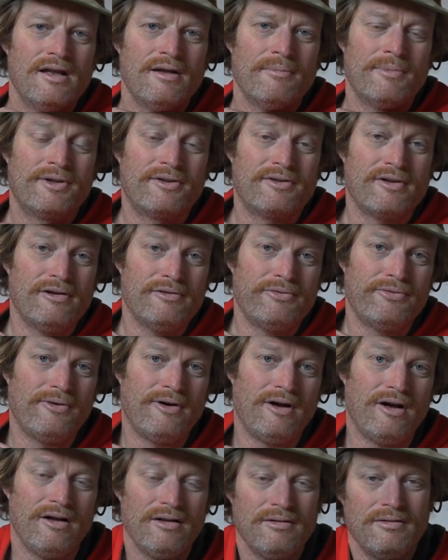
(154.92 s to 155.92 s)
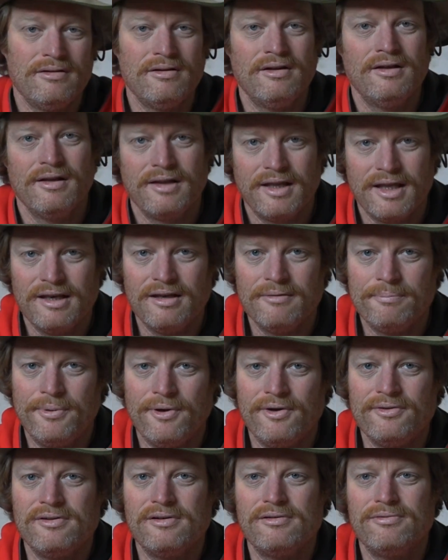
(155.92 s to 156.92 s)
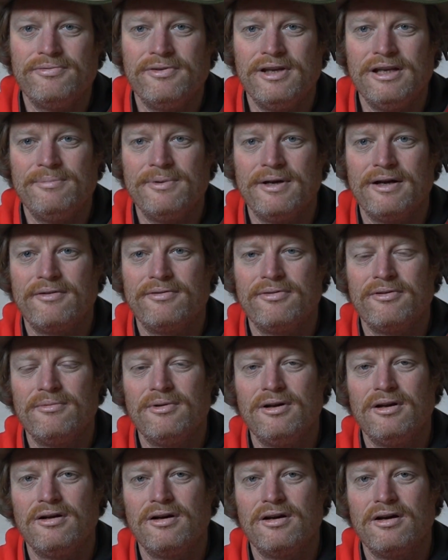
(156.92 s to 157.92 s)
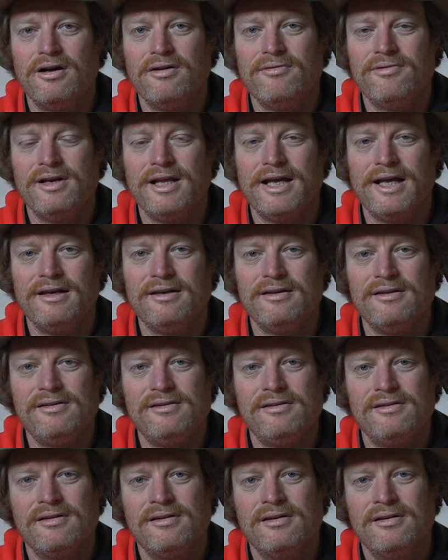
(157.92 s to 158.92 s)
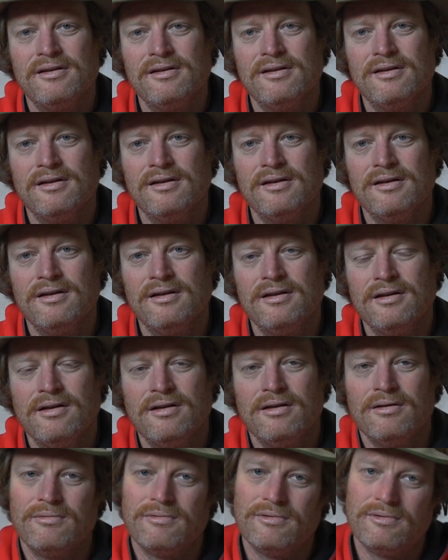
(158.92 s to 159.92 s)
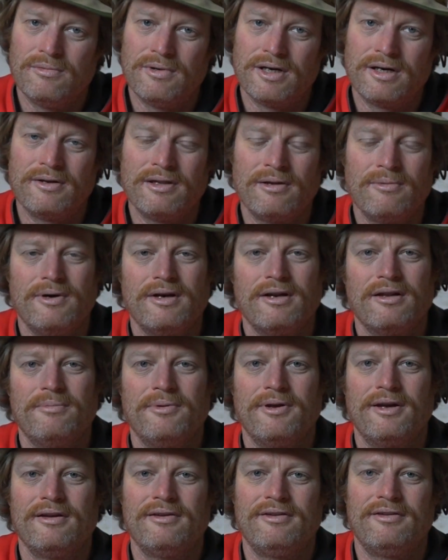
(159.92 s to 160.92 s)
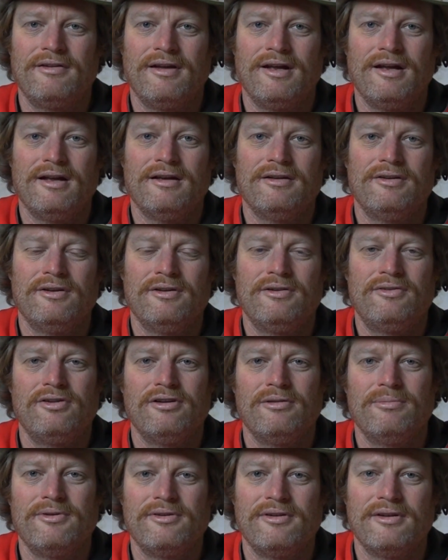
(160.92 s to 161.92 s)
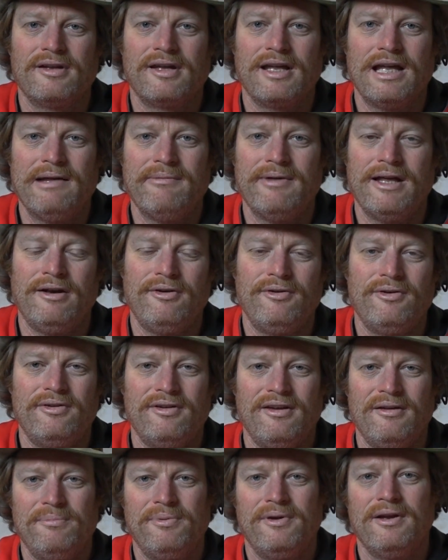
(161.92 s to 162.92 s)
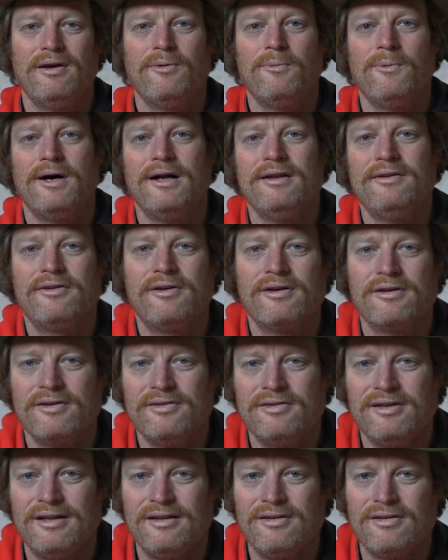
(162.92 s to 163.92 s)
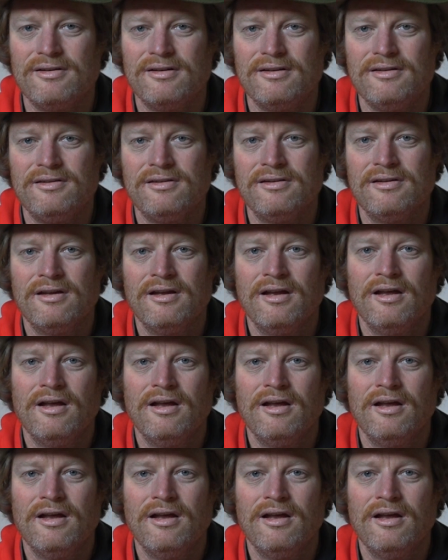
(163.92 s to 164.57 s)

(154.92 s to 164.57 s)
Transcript: But so far, getting positive feedback from a lot of overlanders. Well, one of the biggest YouTubers in the game, Andrew St. Pierre White's got a set on his